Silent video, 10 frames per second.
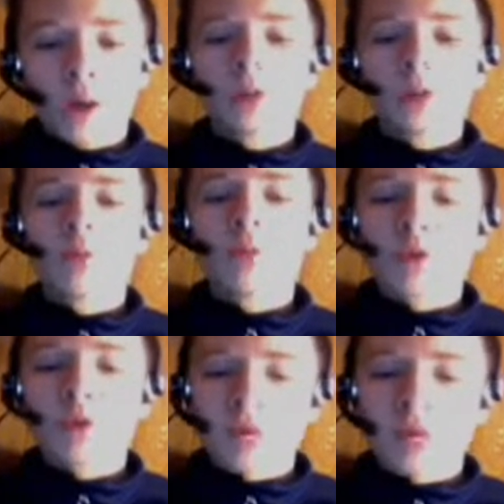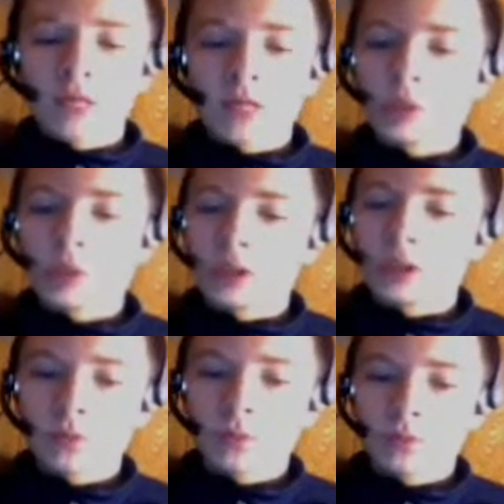.5, which is
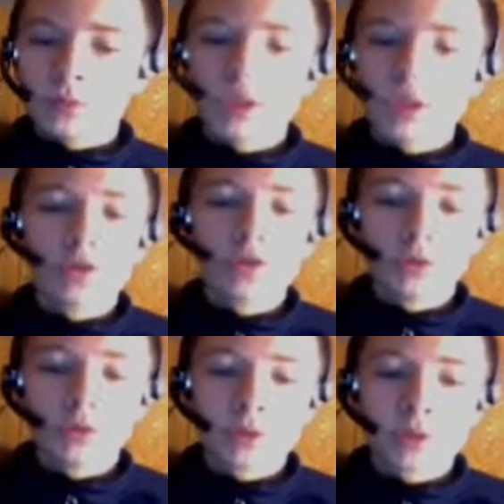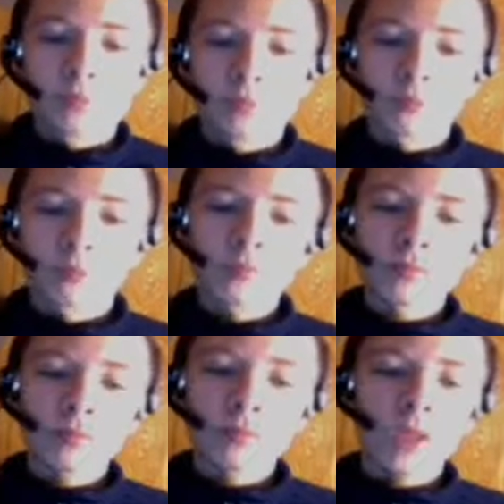huge.
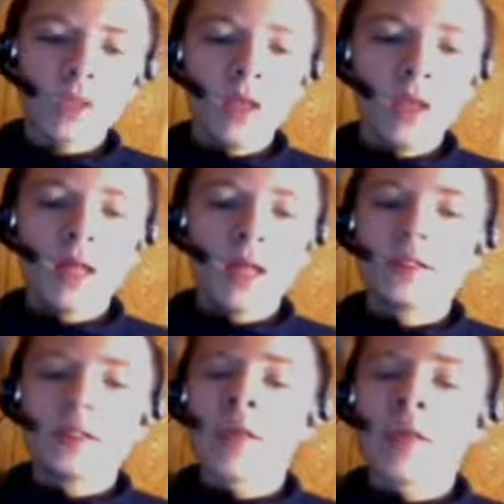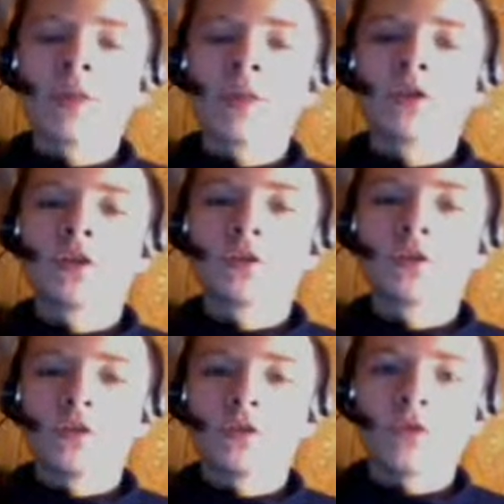And the damage
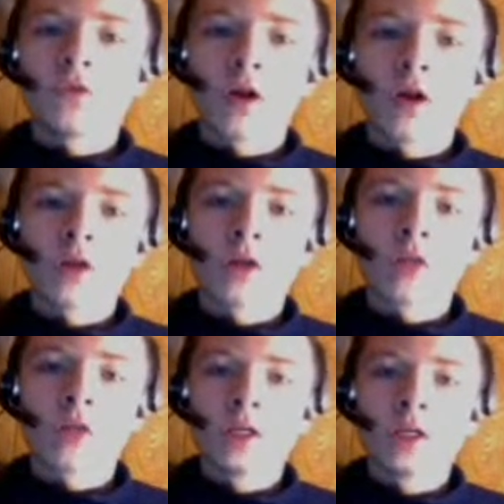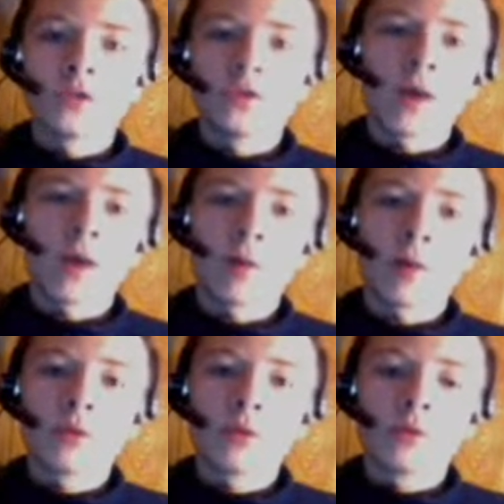fall off range or dropout
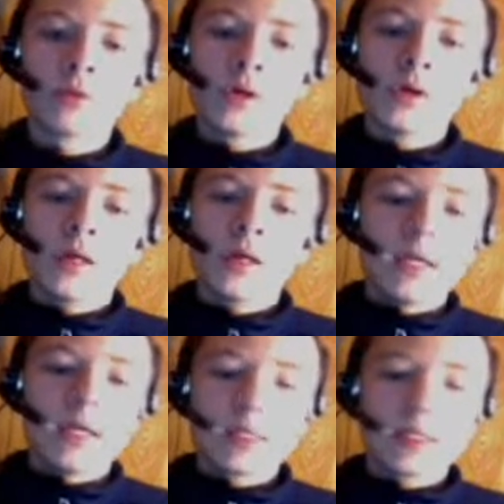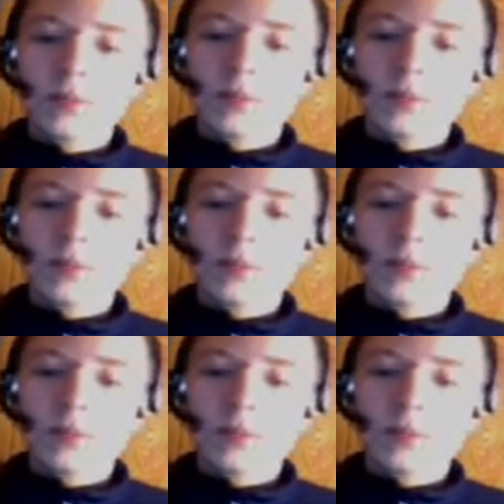is